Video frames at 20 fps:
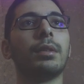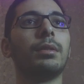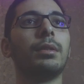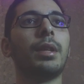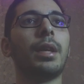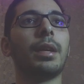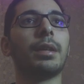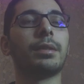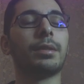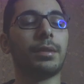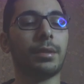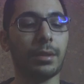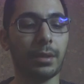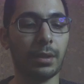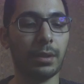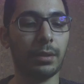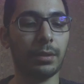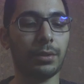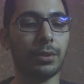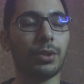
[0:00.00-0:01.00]
next
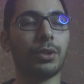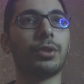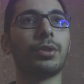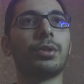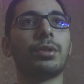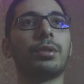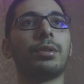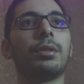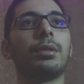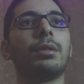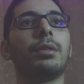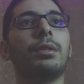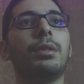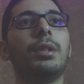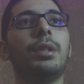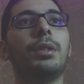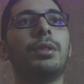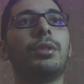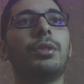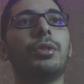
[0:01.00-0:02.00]
I'll just
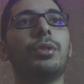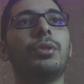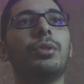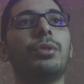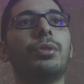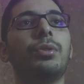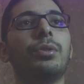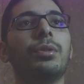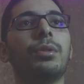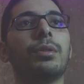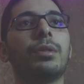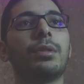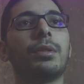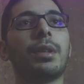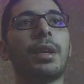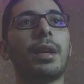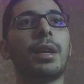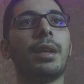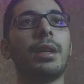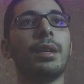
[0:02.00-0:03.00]
need to
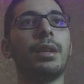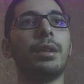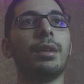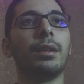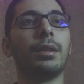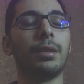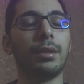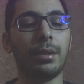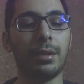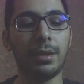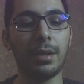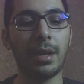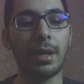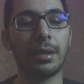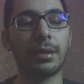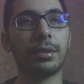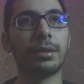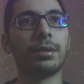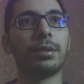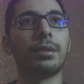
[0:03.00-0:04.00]
say
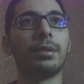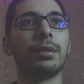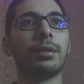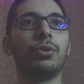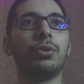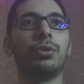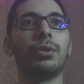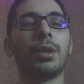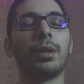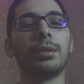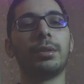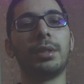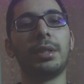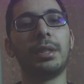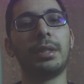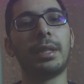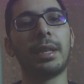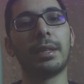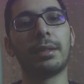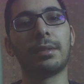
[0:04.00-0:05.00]
next to run
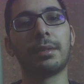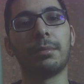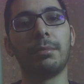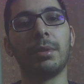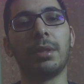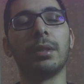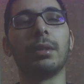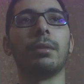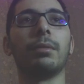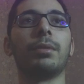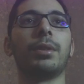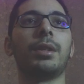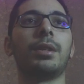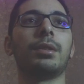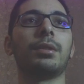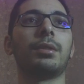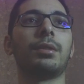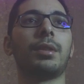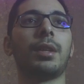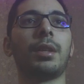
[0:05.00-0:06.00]
the next
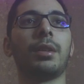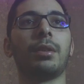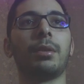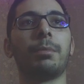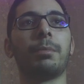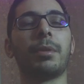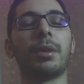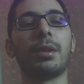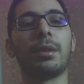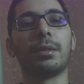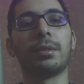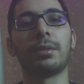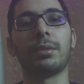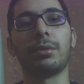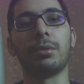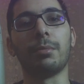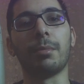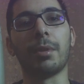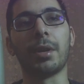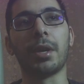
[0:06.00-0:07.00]
middlewares that are
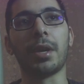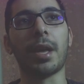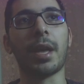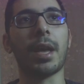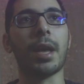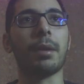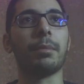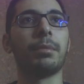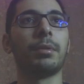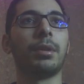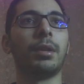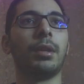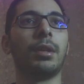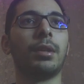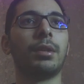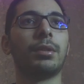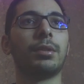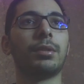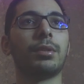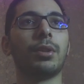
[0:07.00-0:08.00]
passed to my app.
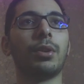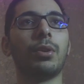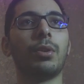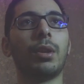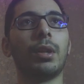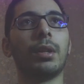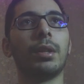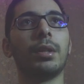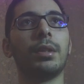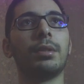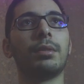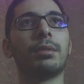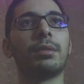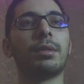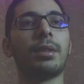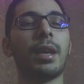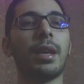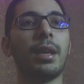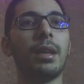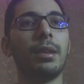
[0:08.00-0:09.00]
So I'll hit
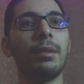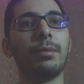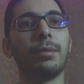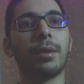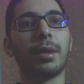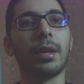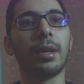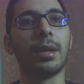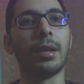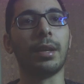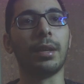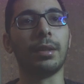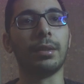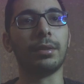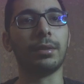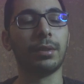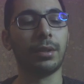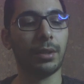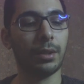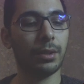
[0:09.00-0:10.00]
save
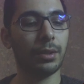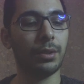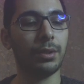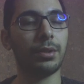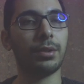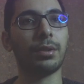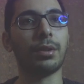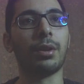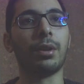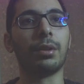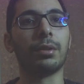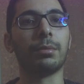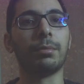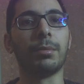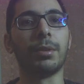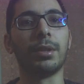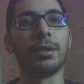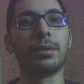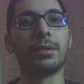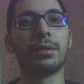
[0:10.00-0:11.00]
and restart my